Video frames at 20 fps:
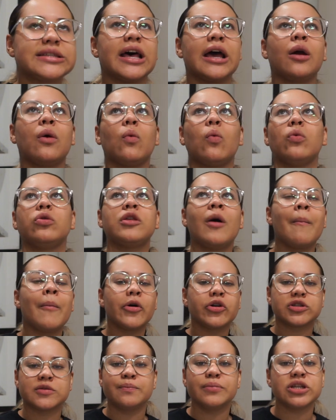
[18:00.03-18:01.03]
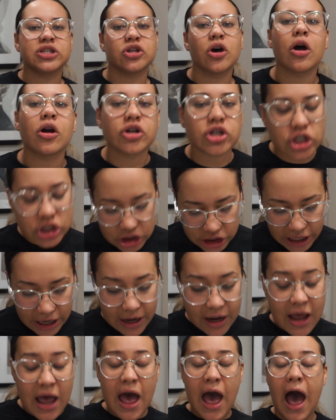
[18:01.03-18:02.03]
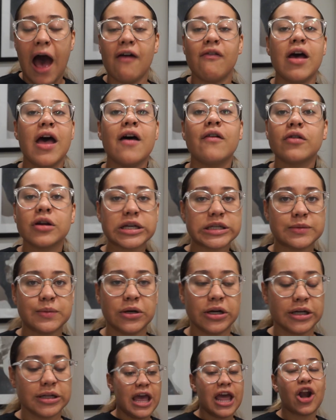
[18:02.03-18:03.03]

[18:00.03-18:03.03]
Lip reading: like the most bizarre shit I've ever experienced.